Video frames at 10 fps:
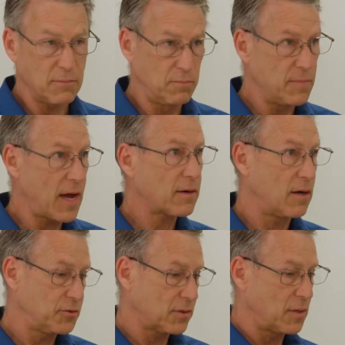and that
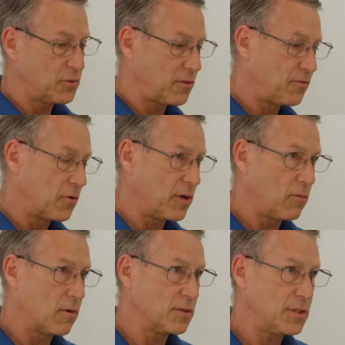also comes with a four-year
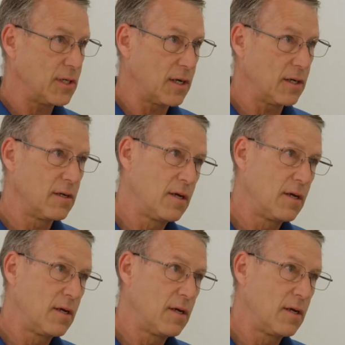warranty on it.